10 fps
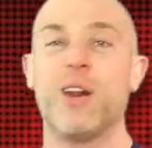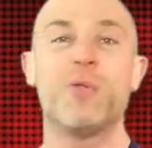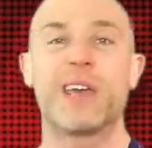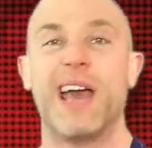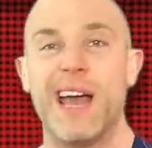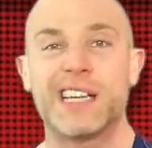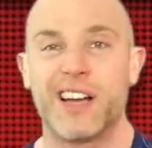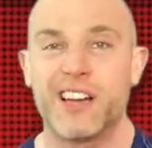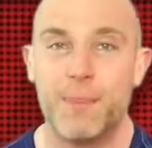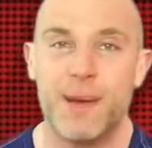I don't care, because
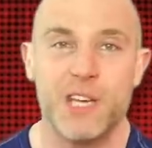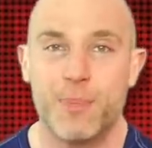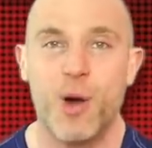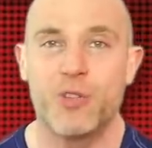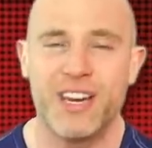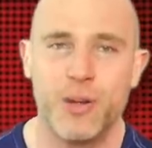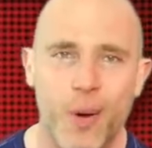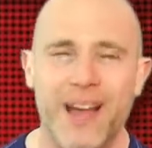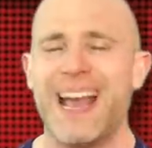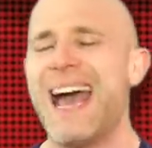I'm going to beat you both anyway.